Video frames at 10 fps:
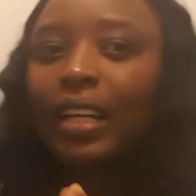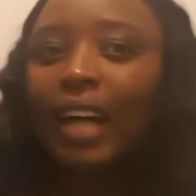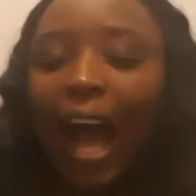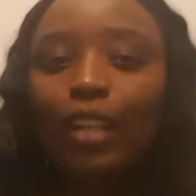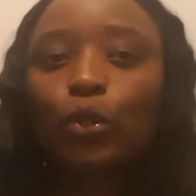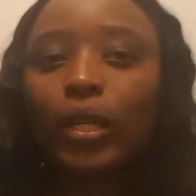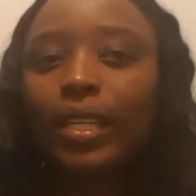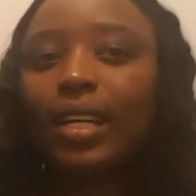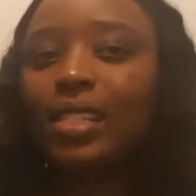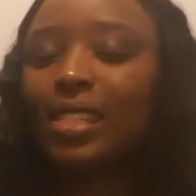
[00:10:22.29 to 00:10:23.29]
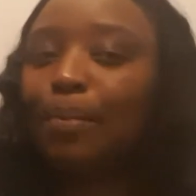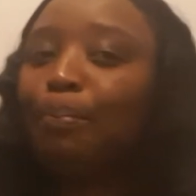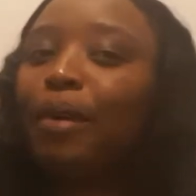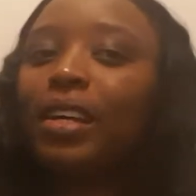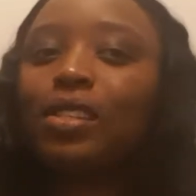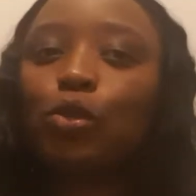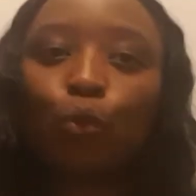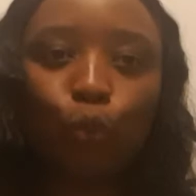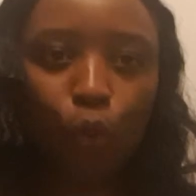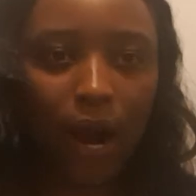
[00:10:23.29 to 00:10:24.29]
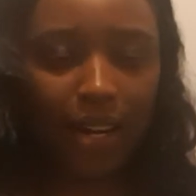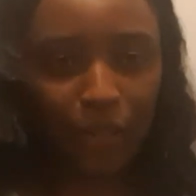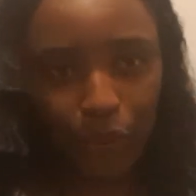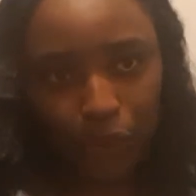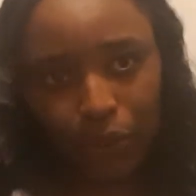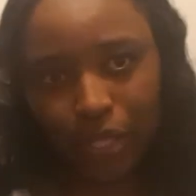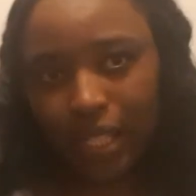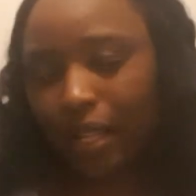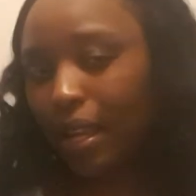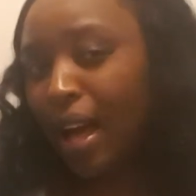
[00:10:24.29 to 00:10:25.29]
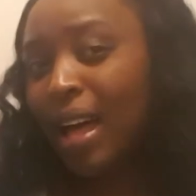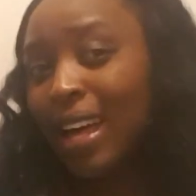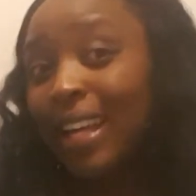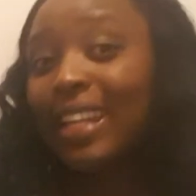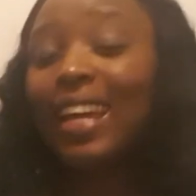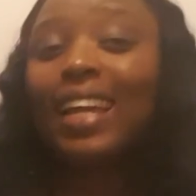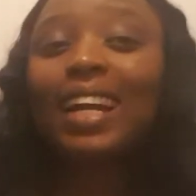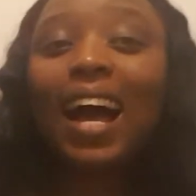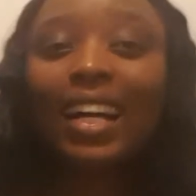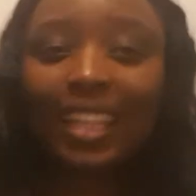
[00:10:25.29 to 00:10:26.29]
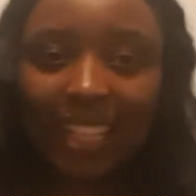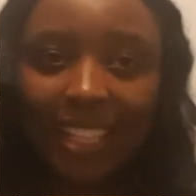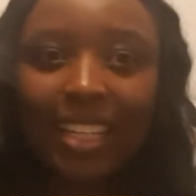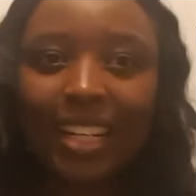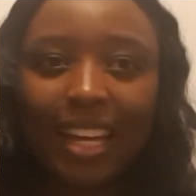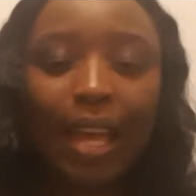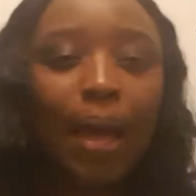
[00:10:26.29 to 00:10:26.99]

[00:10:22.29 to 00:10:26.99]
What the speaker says: Actually, that's the best word you use here. Neira kinyire.